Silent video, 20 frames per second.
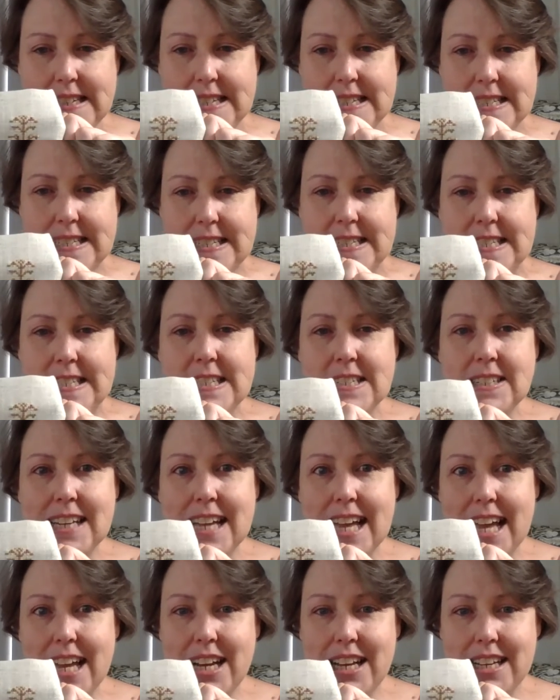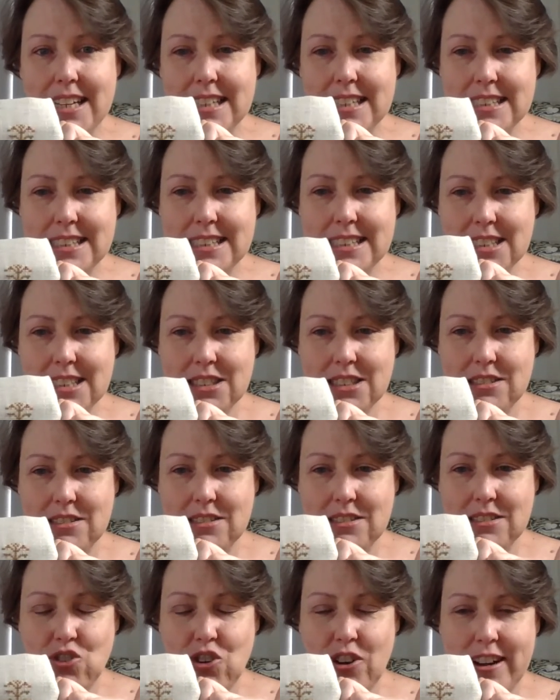Still kind of
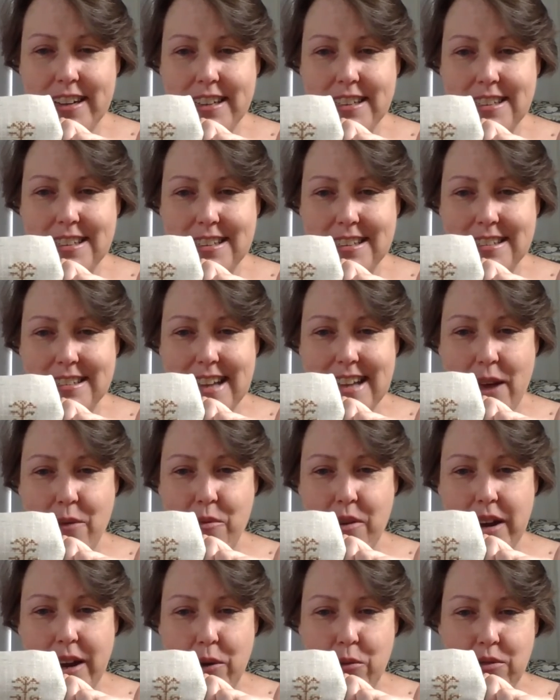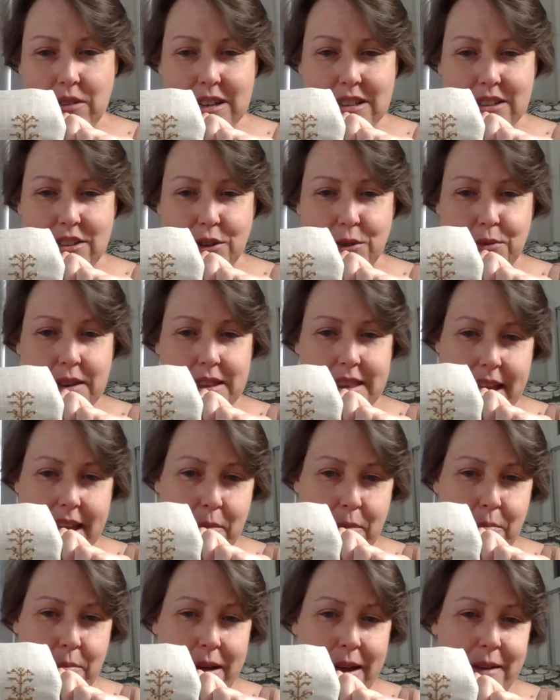trying to decide what I want to do with it,
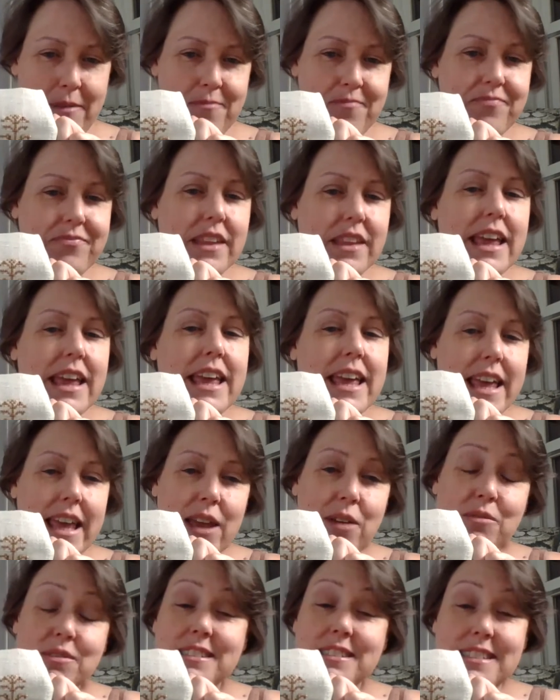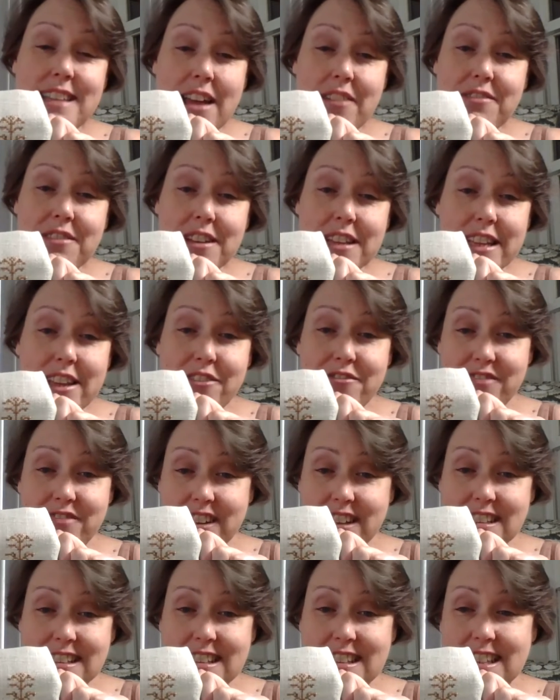but it was definitely a
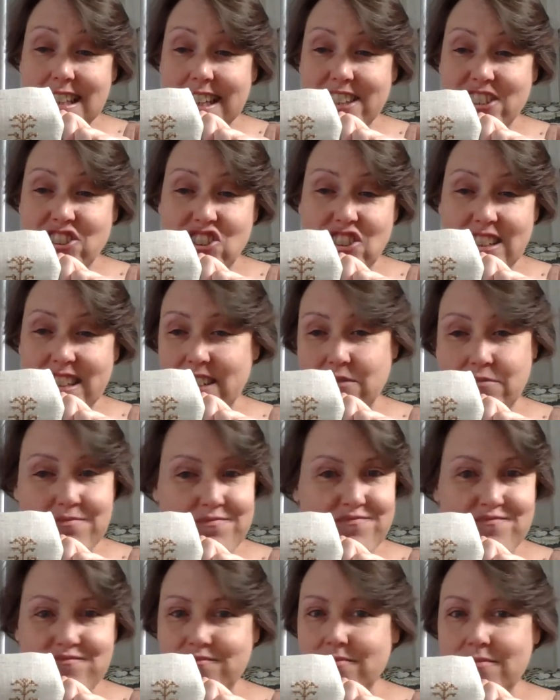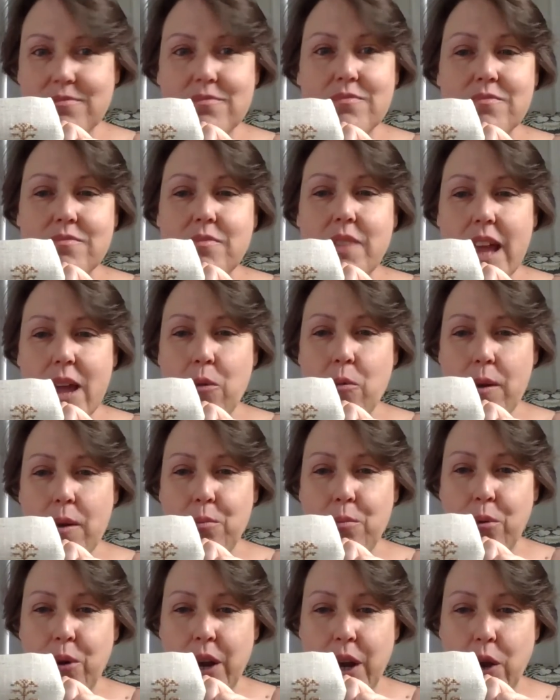fun stitch and it
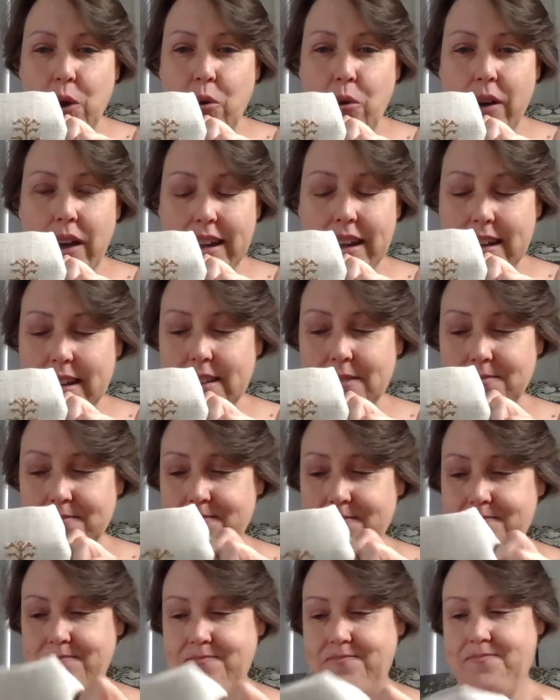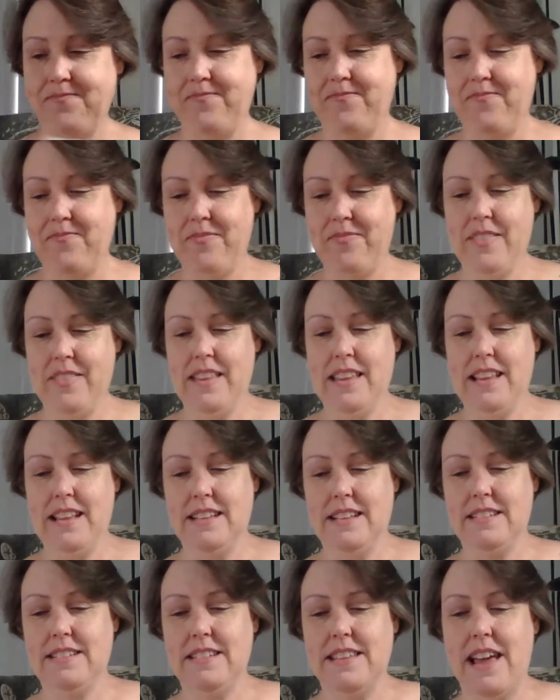went pretty quick.
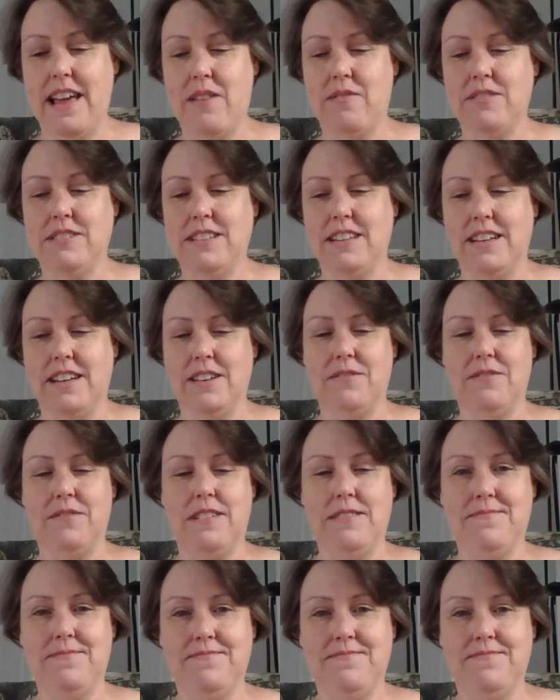So that was a good one.